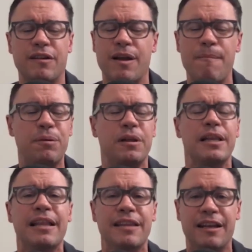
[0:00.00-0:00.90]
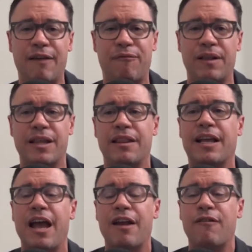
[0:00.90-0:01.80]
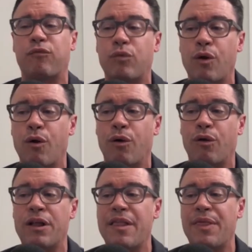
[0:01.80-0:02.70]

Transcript: completely different than the kind of role